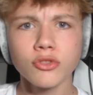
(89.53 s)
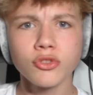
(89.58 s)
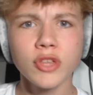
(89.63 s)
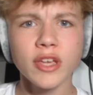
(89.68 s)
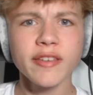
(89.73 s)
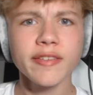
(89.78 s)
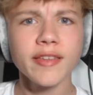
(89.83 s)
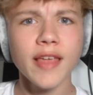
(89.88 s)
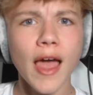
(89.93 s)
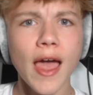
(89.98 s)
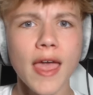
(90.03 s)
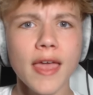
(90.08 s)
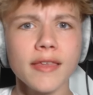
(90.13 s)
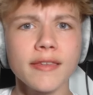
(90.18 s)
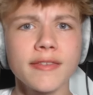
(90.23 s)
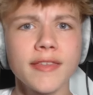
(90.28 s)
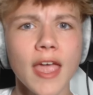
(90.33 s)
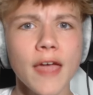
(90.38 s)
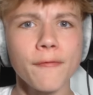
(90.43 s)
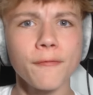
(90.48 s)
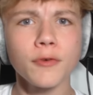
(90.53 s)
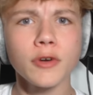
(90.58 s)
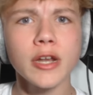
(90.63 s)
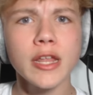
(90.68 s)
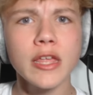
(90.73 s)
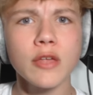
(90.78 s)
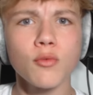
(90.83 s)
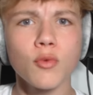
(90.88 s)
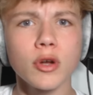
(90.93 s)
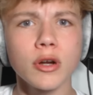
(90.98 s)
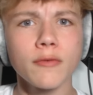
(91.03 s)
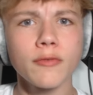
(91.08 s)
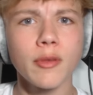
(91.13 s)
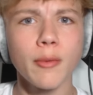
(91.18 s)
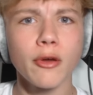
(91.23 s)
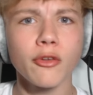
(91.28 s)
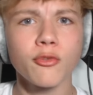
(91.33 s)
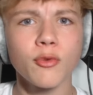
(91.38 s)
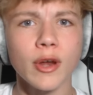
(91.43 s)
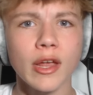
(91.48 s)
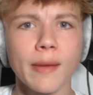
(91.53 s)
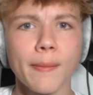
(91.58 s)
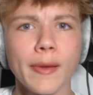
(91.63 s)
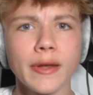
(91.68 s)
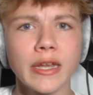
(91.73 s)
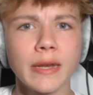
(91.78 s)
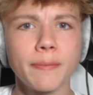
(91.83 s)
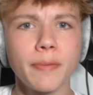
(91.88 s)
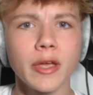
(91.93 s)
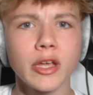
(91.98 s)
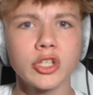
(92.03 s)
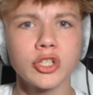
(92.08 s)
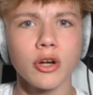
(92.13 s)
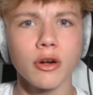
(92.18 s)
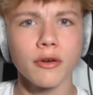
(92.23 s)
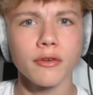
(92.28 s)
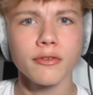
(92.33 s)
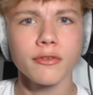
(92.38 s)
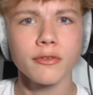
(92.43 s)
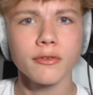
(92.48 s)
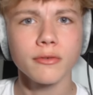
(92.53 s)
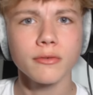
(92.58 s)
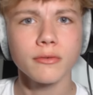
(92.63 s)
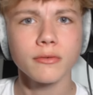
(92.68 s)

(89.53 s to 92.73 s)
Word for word: this guy is definitely one of the most recommended pictures.